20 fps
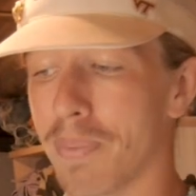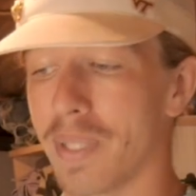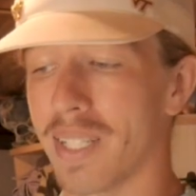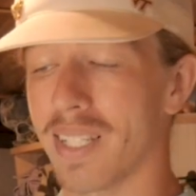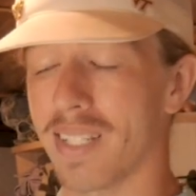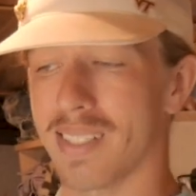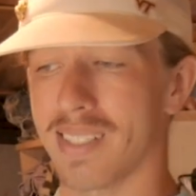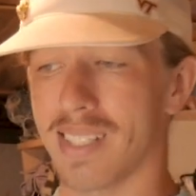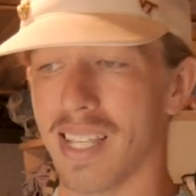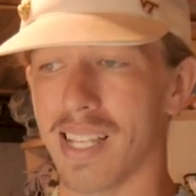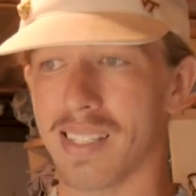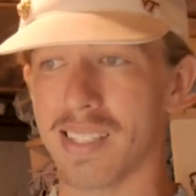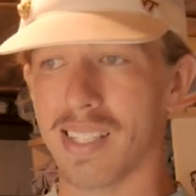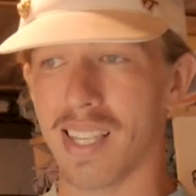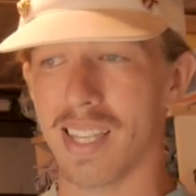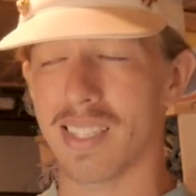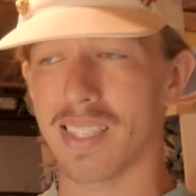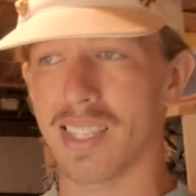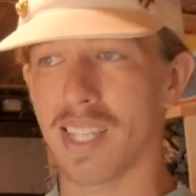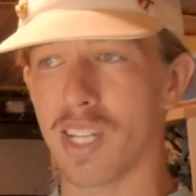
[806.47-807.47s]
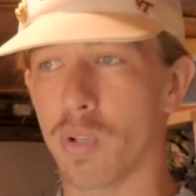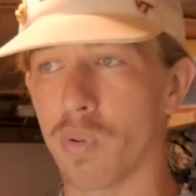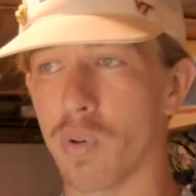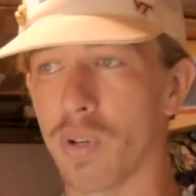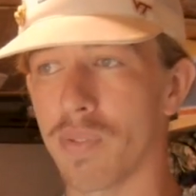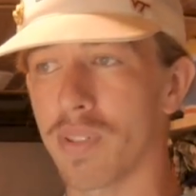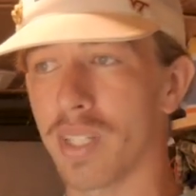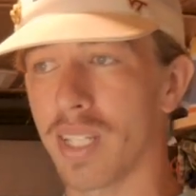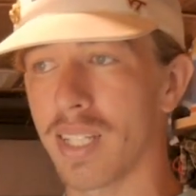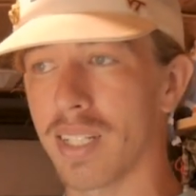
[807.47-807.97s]
because that's like the
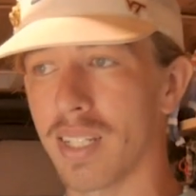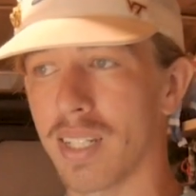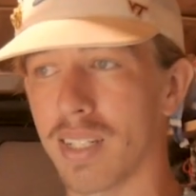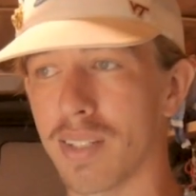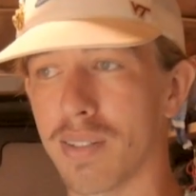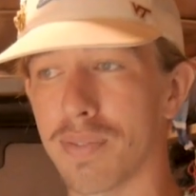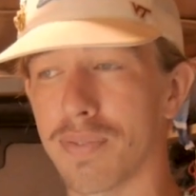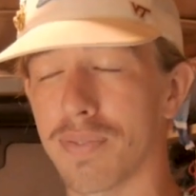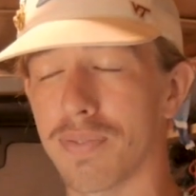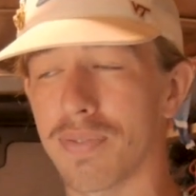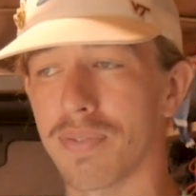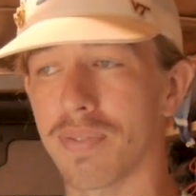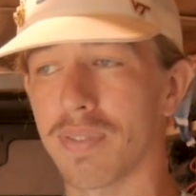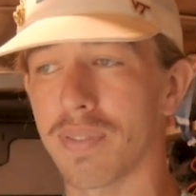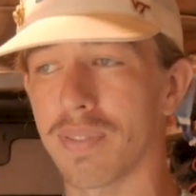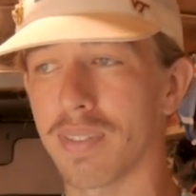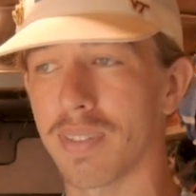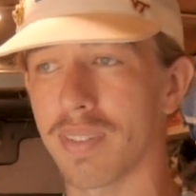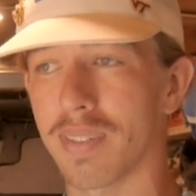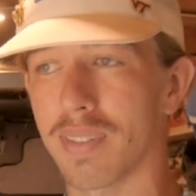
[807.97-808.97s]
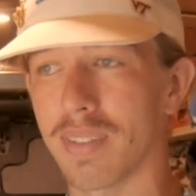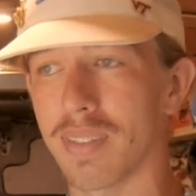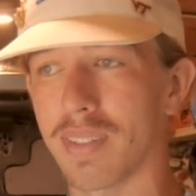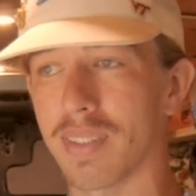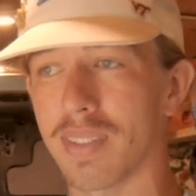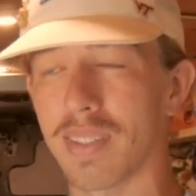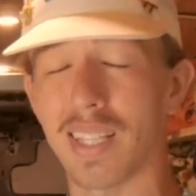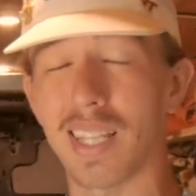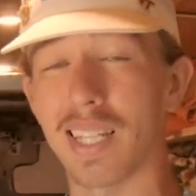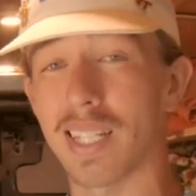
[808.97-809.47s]
equivalent of
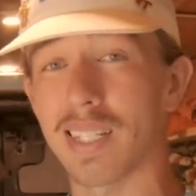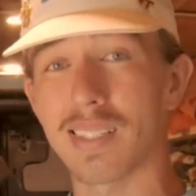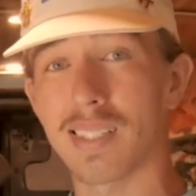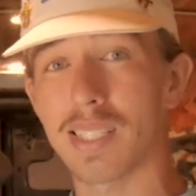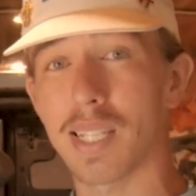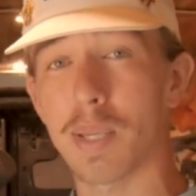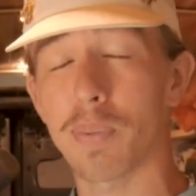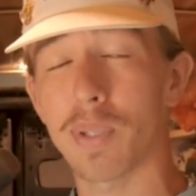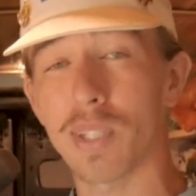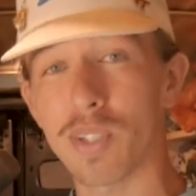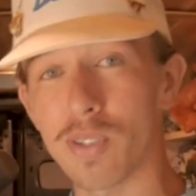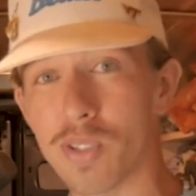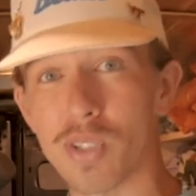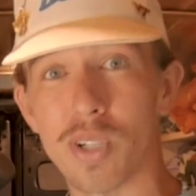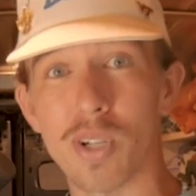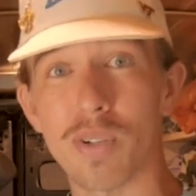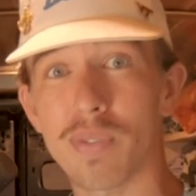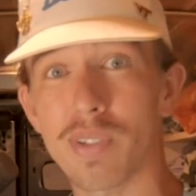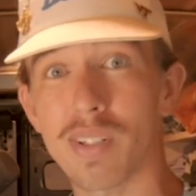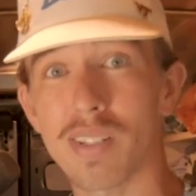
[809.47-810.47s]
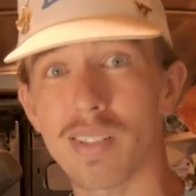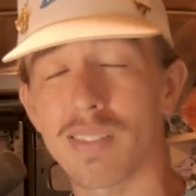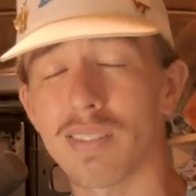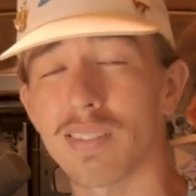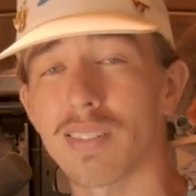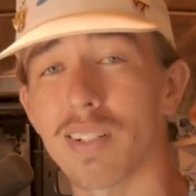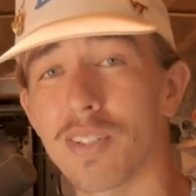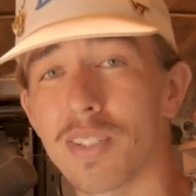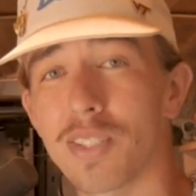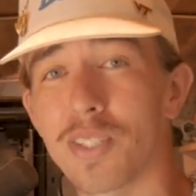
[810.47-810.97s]
like tipping your server
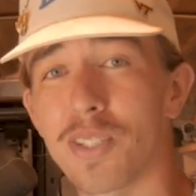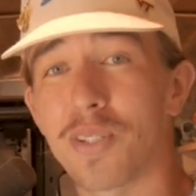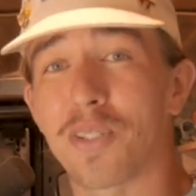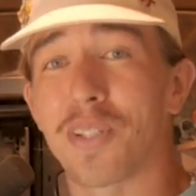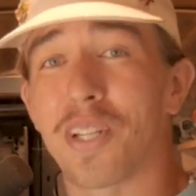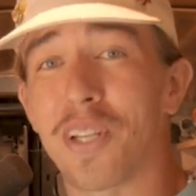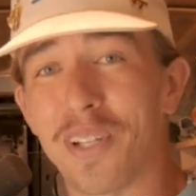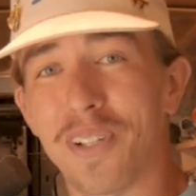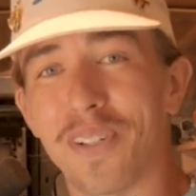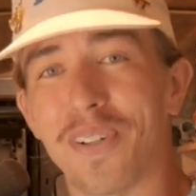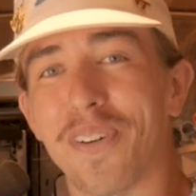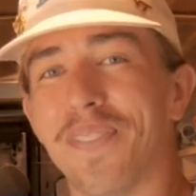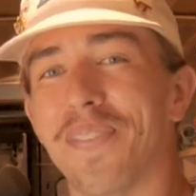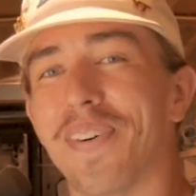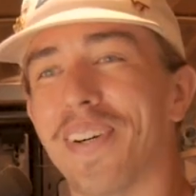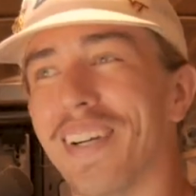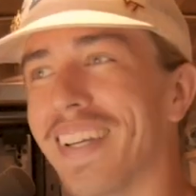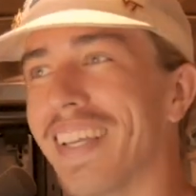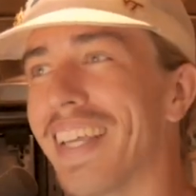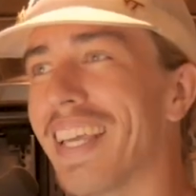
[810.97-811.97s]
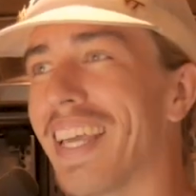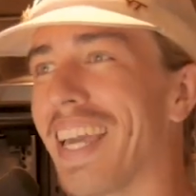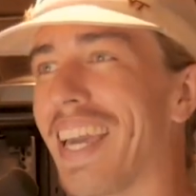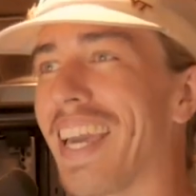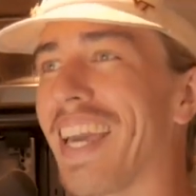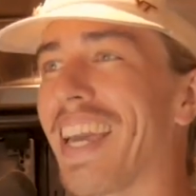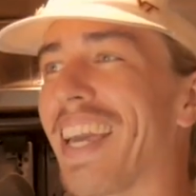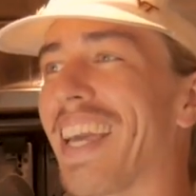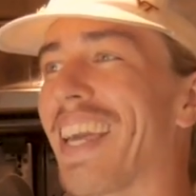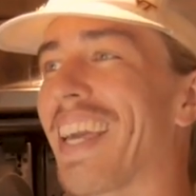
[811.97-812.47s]
on YouTube.
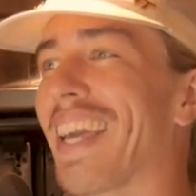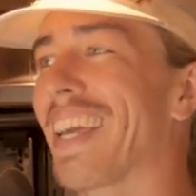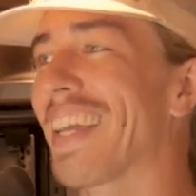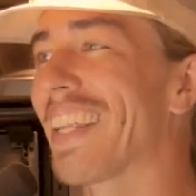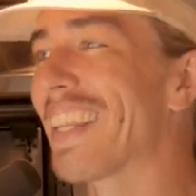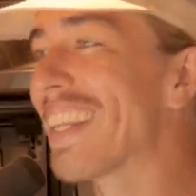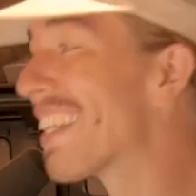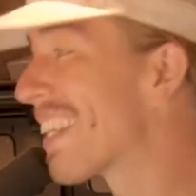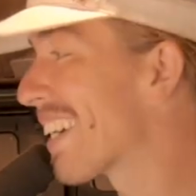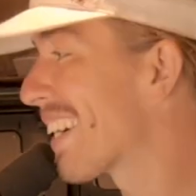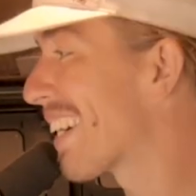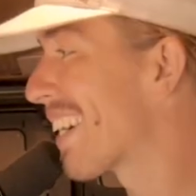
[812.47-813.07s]
And